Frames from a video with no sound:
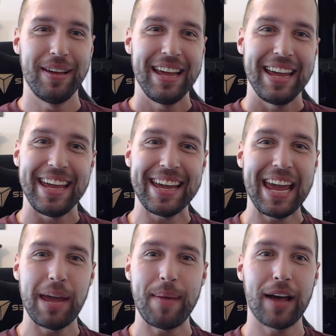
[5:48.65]
He
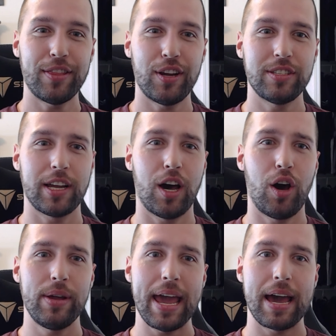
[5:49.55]
came out there, is like, oh
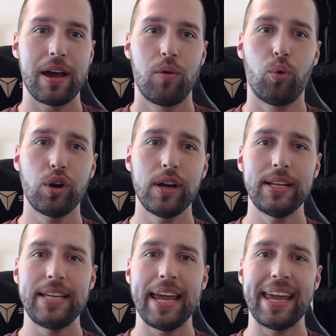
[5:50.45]
yeah, we're gonna
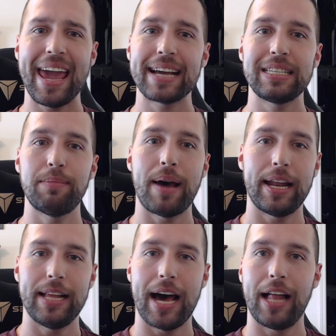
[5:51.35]
take X amount
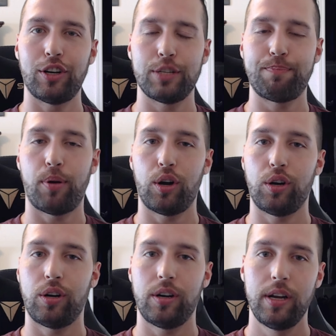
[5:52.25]
of dollars
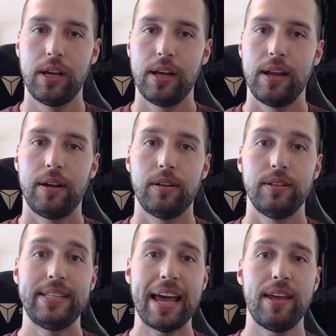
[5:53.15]
per
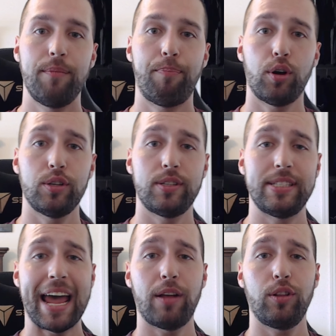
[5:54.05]

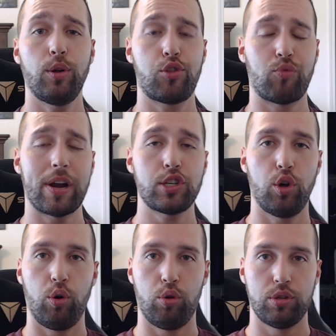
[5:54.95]
download
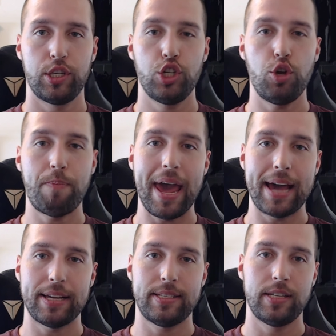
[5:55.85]
threshold you
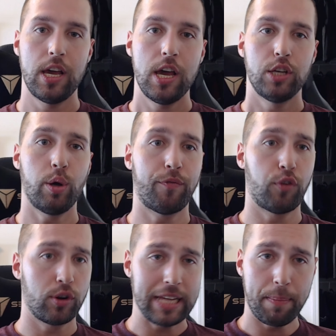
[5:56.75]
pass. So for
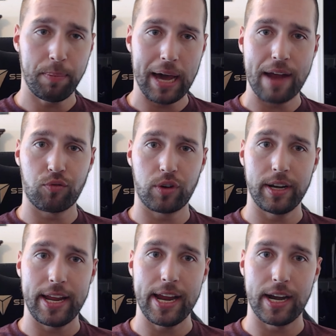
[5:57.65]
example, I have written
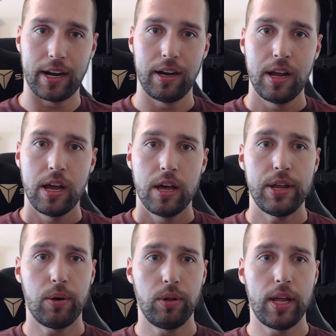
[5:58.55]
here,
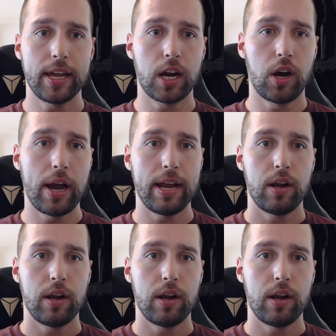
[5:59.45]
they were like, all right,